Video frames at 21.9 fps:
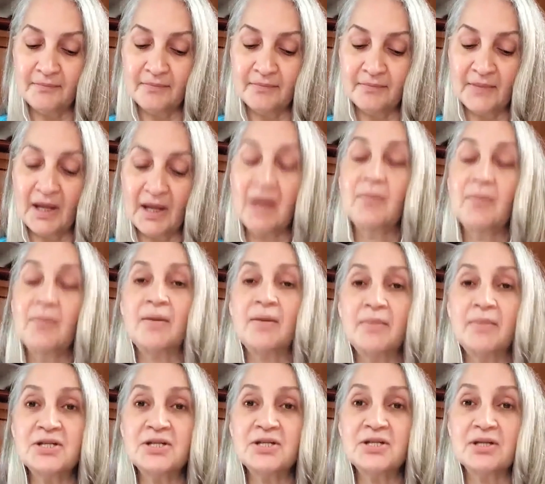And my
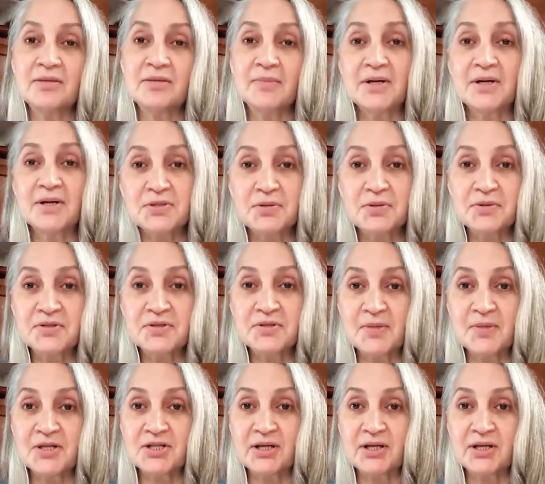mission, my soul's
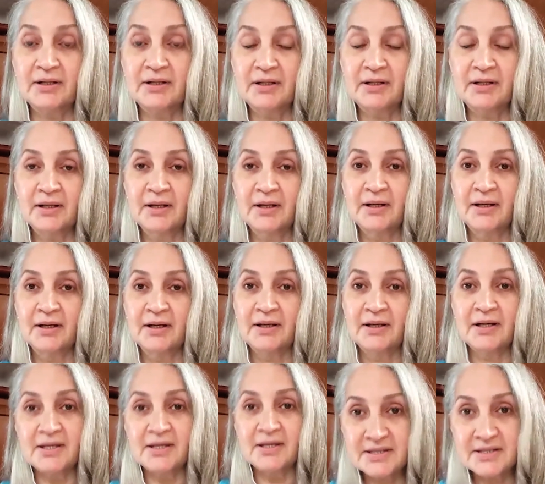mission,
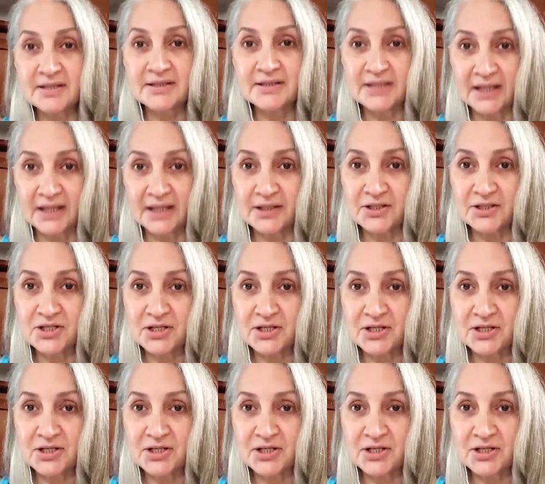is to teach.